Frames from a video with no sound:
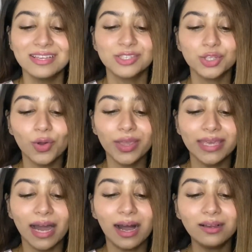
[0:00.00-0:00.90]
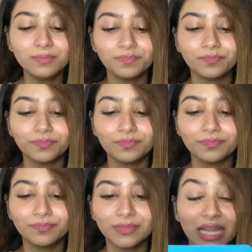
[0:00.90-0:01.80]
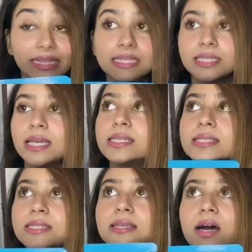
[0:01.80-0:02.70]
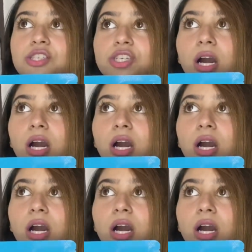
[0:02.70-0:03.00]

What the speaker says: So yeah, this is such a